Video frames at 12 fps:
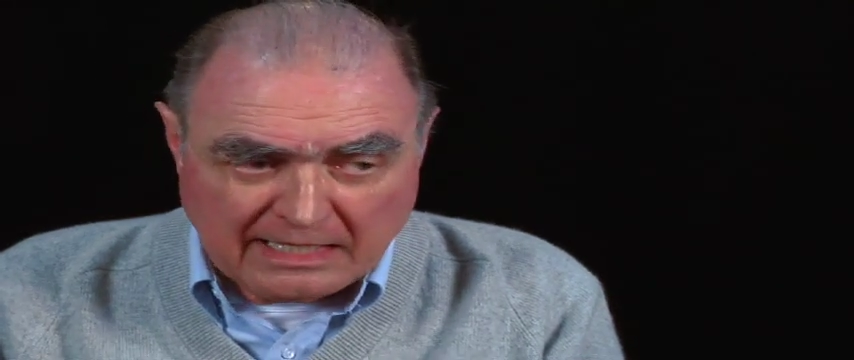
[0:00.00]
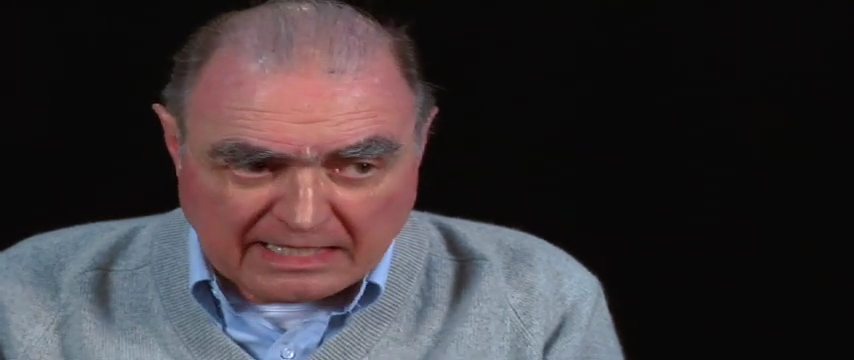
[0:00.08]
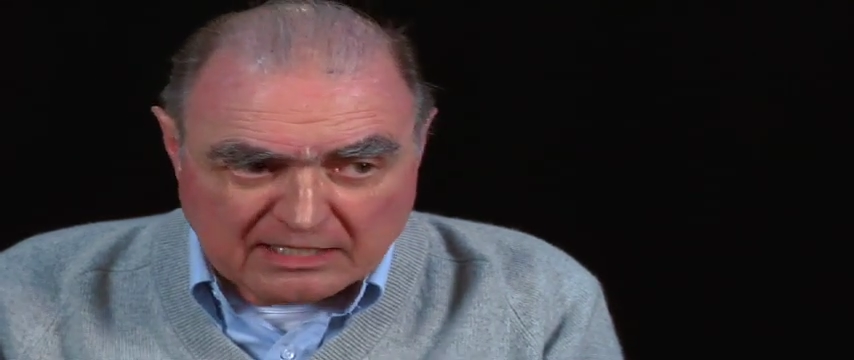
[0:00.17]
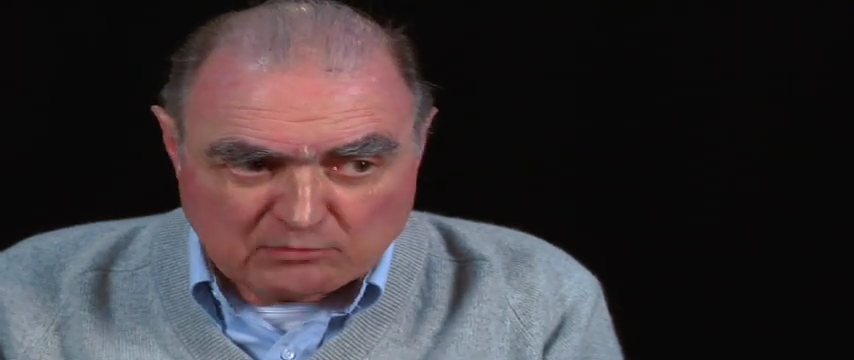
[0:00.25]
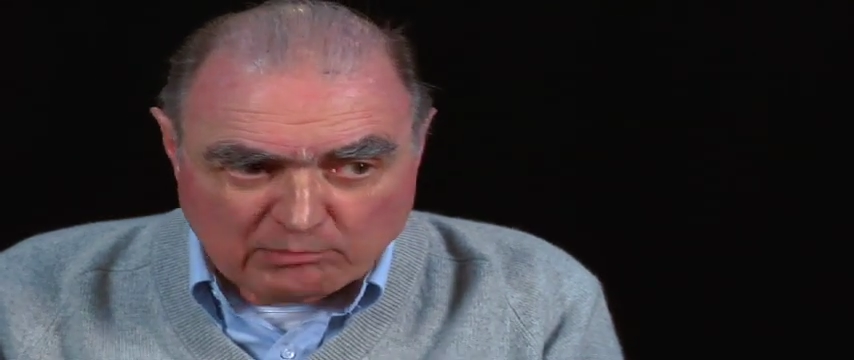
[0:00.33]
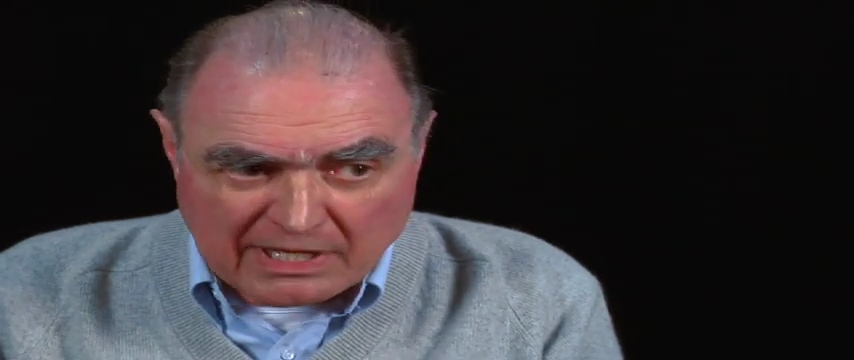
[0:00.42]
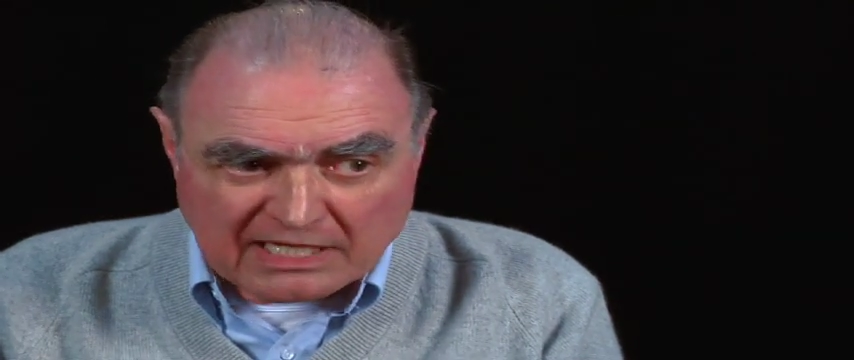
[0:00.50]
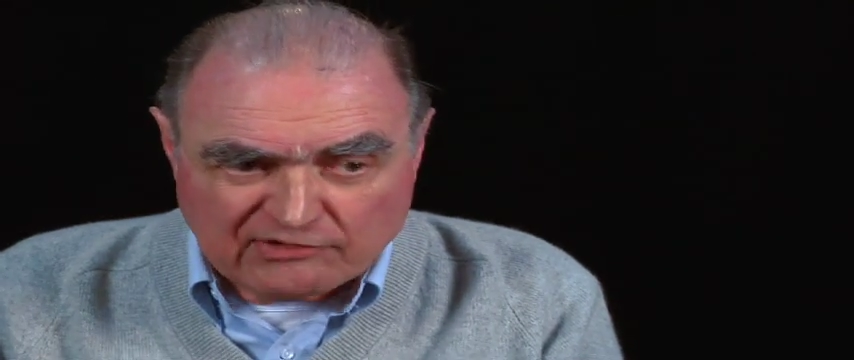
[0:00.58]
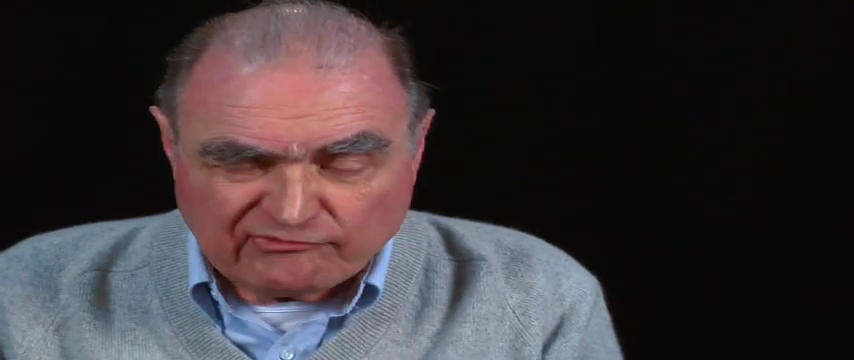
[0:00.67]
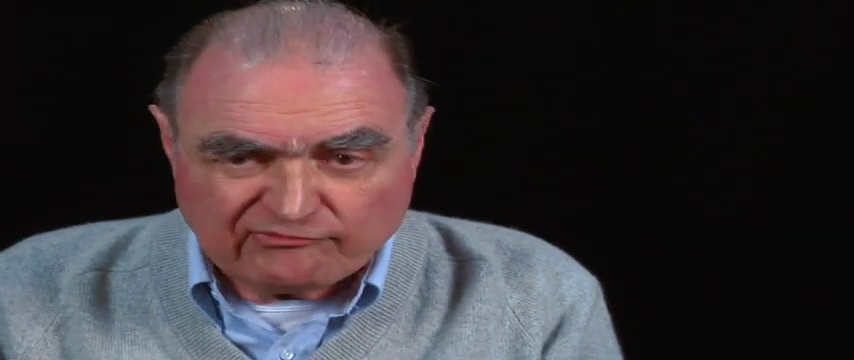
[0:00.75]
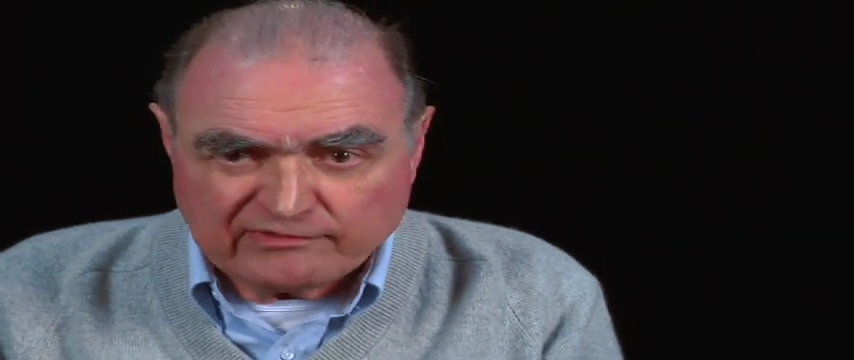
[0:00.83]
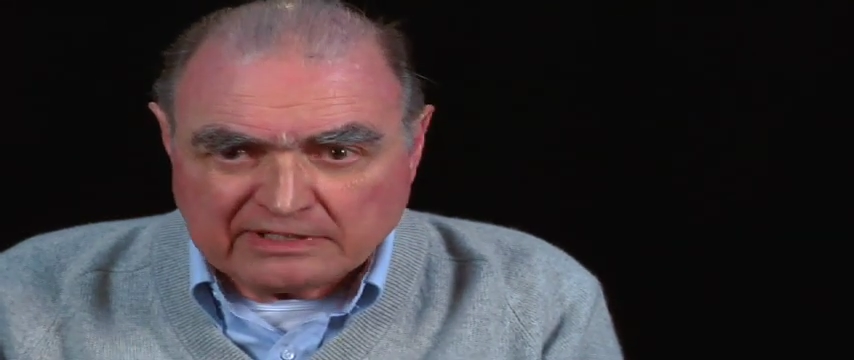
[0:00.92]
In
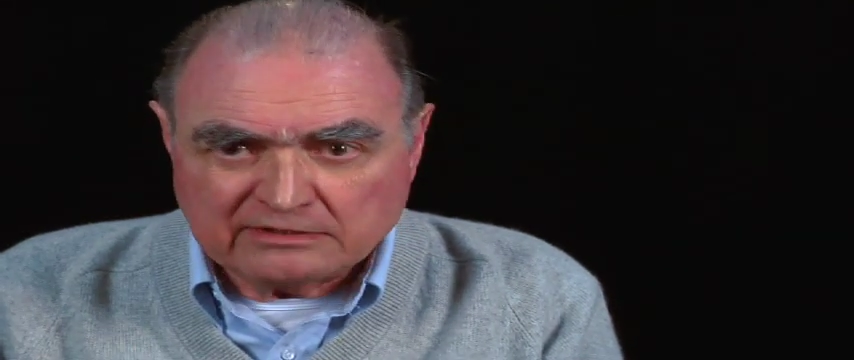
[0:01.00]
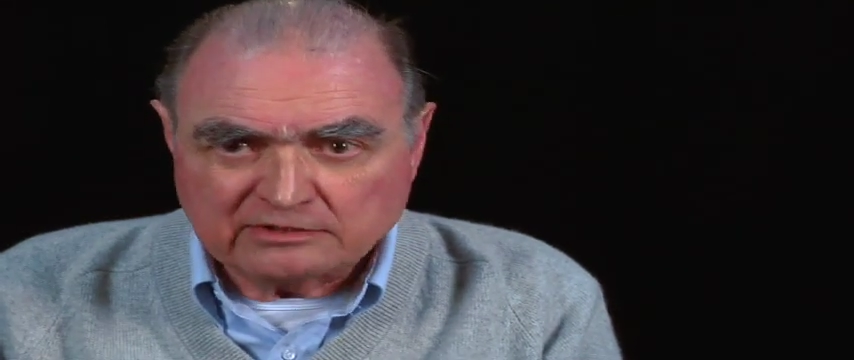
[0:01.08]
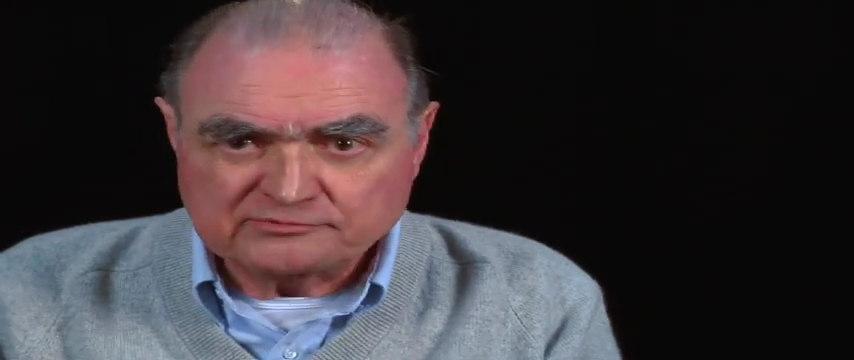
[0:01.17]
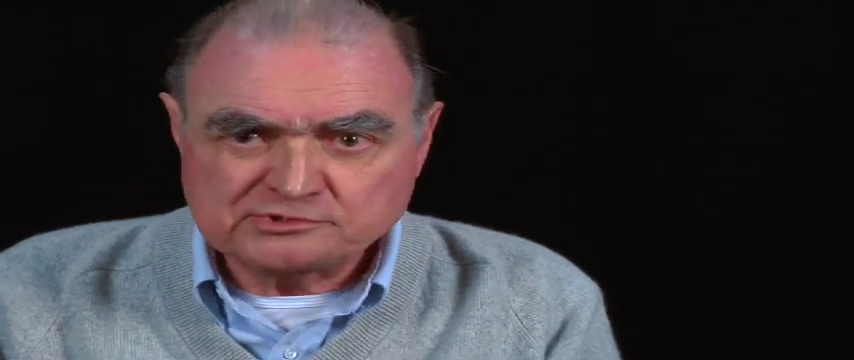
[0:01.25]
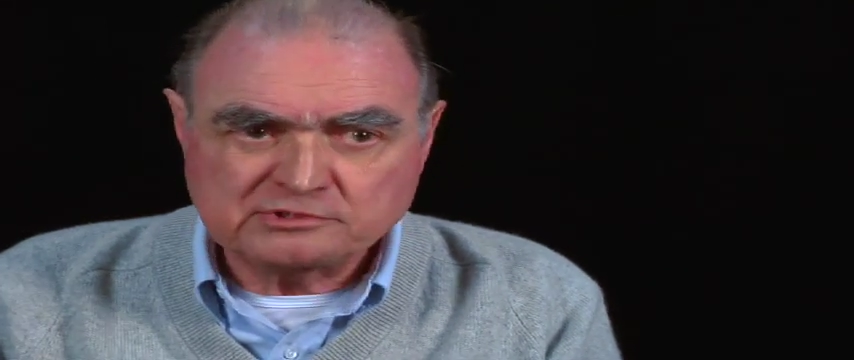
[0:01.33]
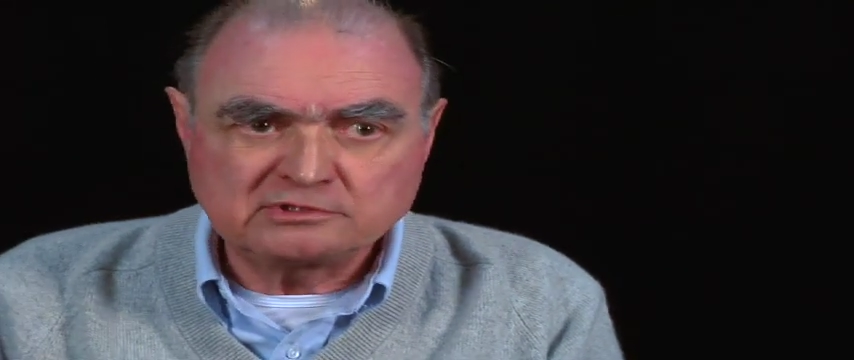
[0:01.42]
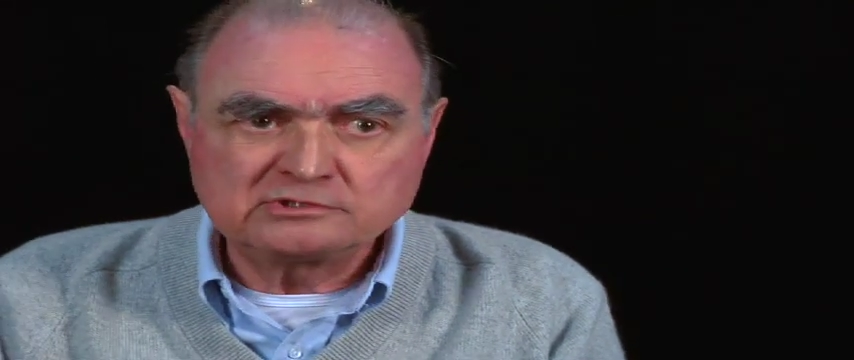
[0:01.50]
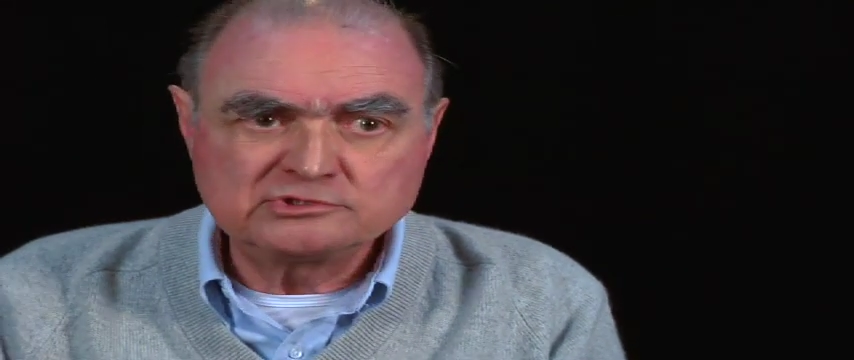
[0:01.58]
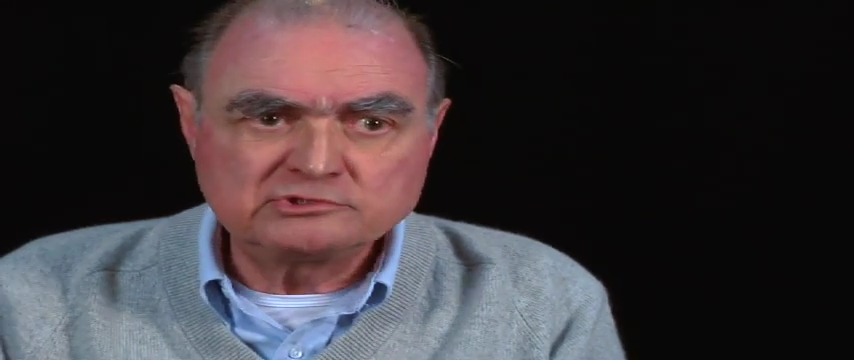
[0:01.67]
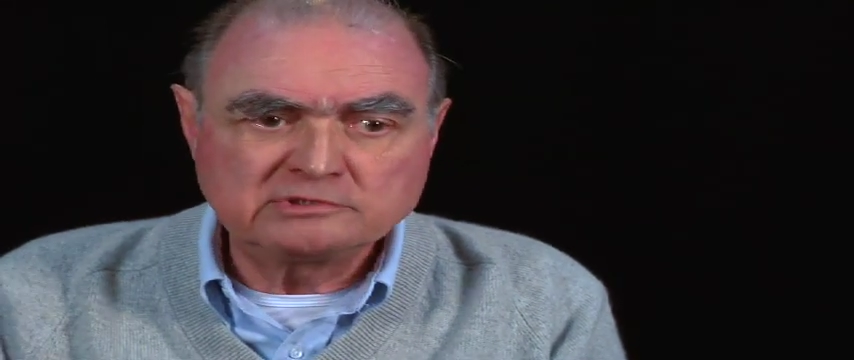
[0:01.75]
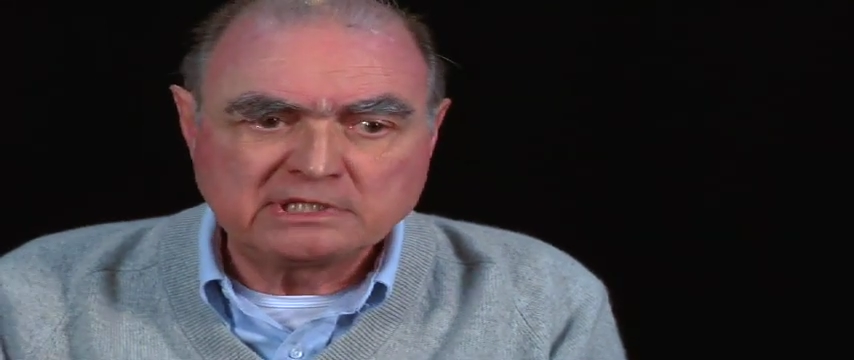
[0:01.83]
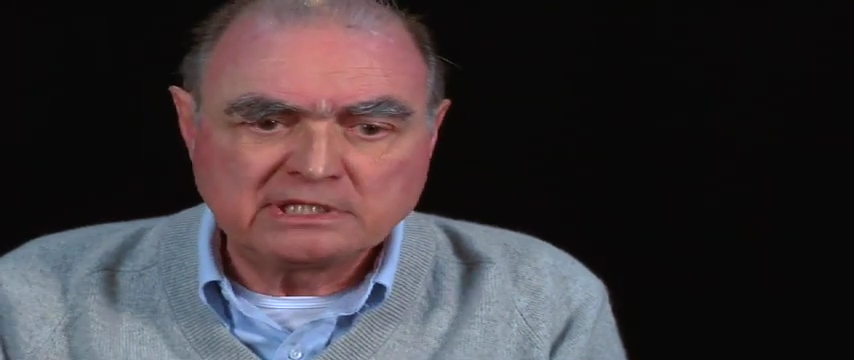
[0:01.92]
my field of
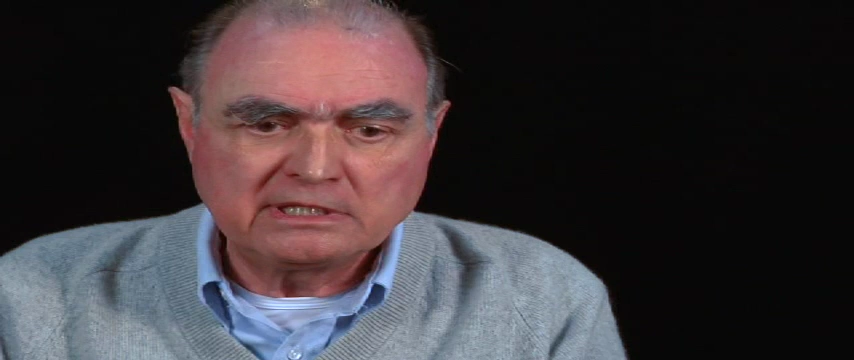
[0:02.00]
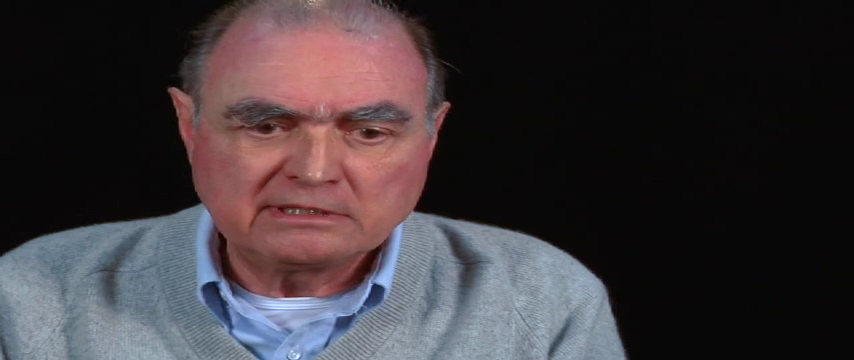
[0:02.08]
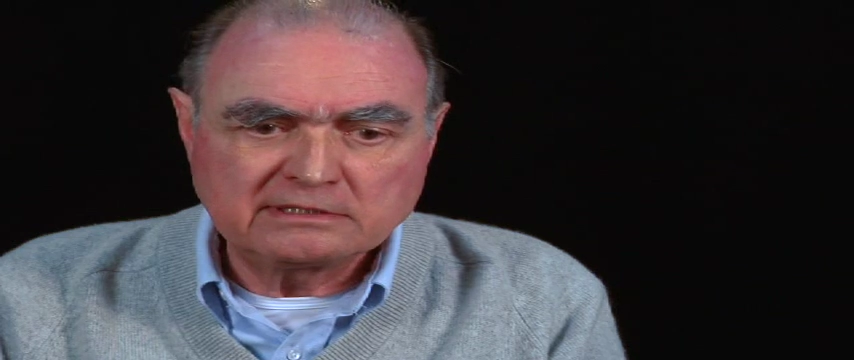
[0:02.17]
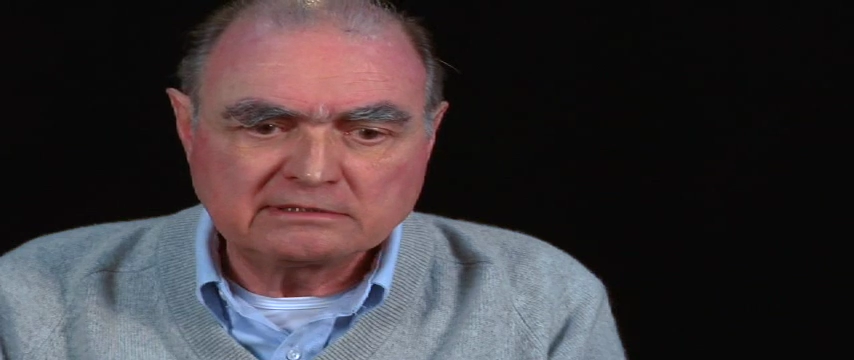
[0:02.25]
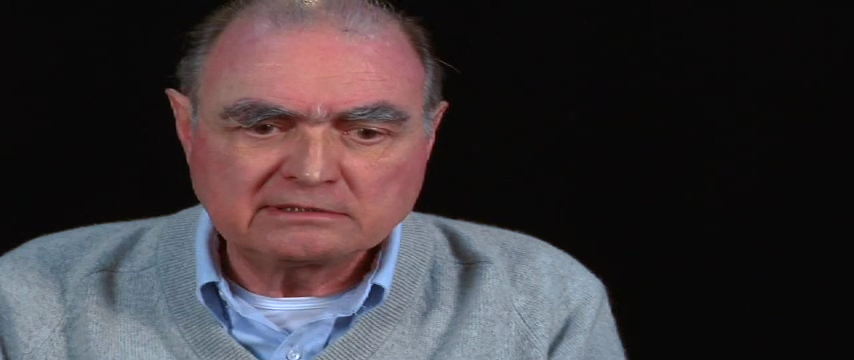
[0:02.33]
surgery,